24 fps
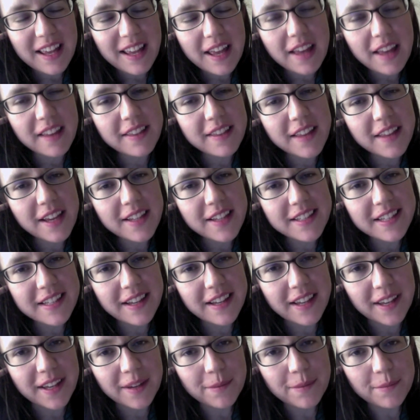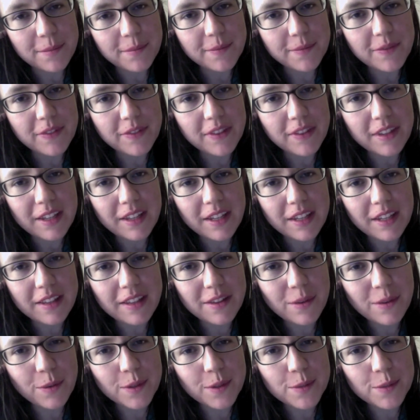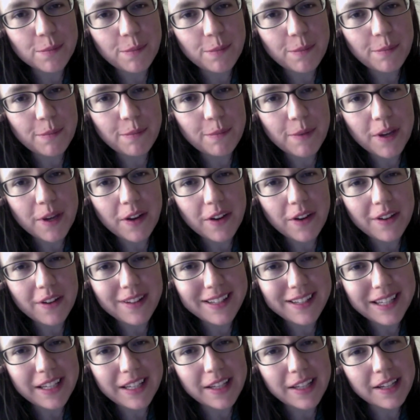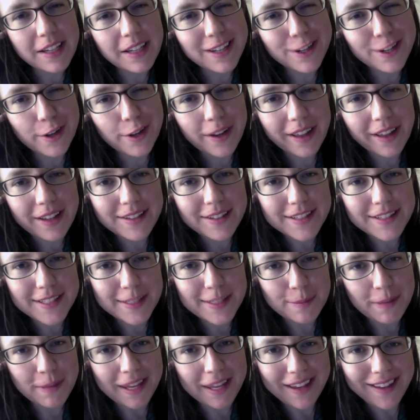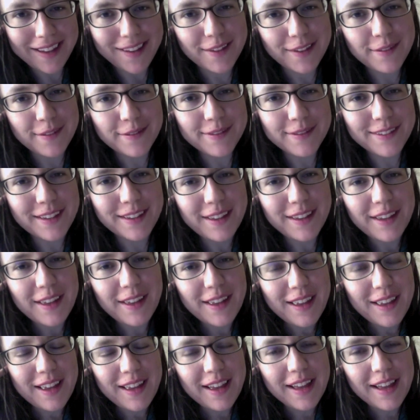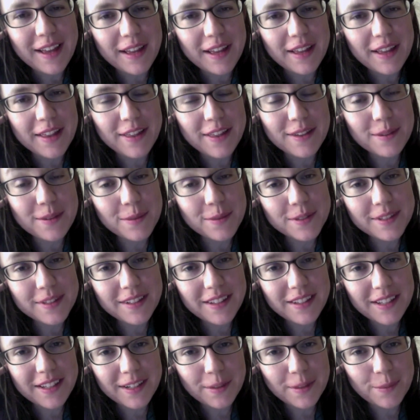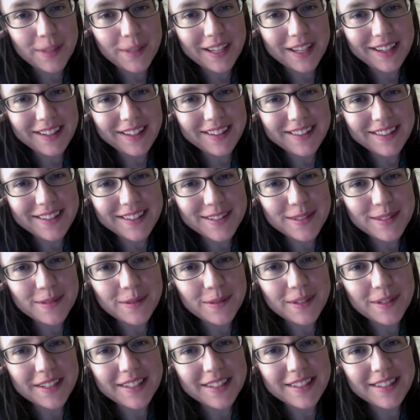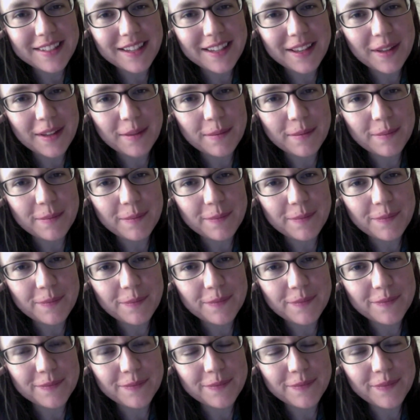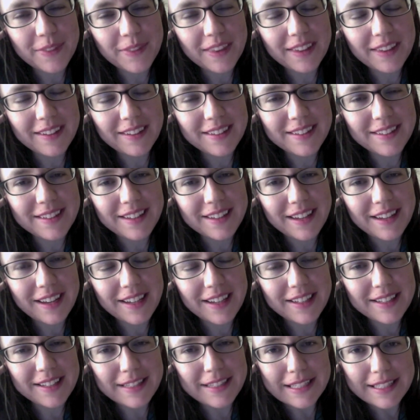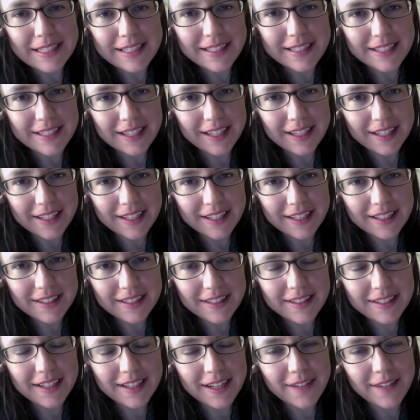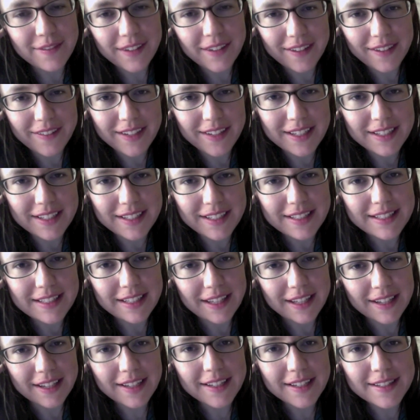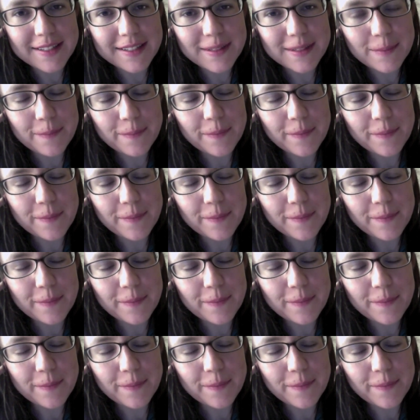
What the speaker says: at that time, there was barely an internet to speak of. There was a little bit. This was 95, 96.